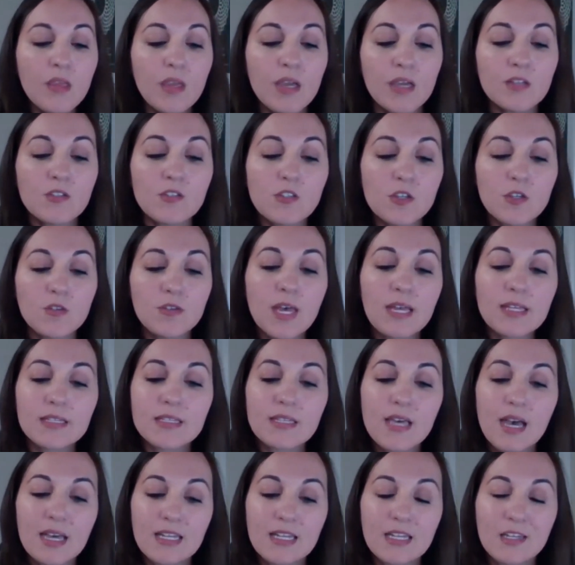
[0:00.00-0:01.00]
And so that's
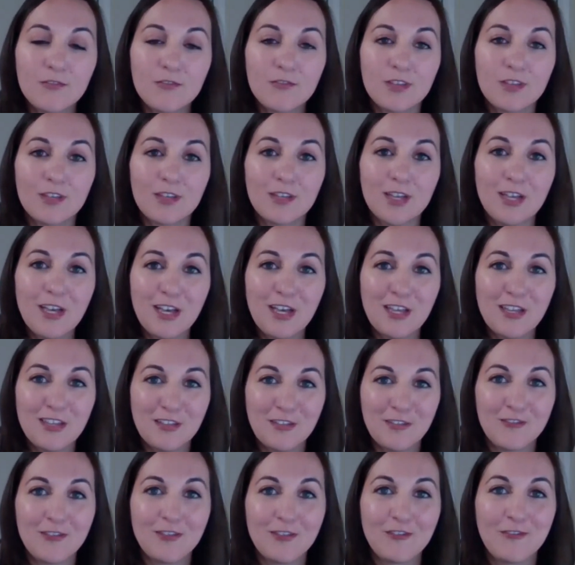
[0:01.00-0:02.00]
kind of the
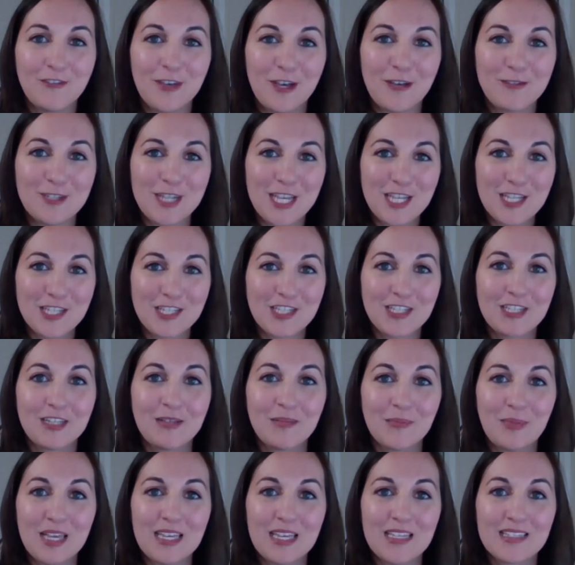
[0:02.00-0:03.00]
foundation,
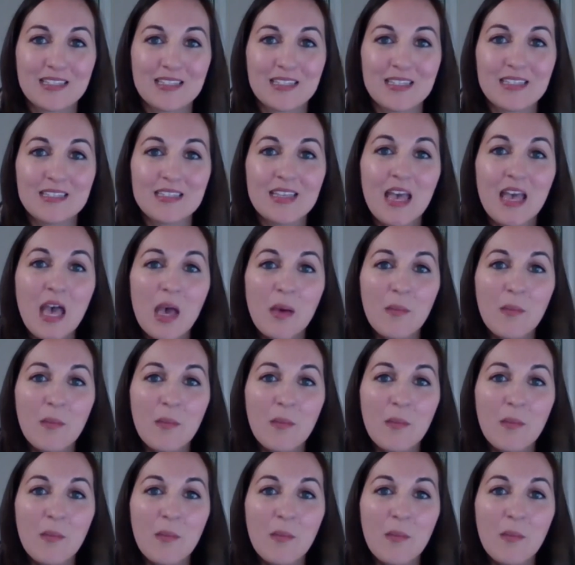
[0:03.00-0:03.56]
the basis.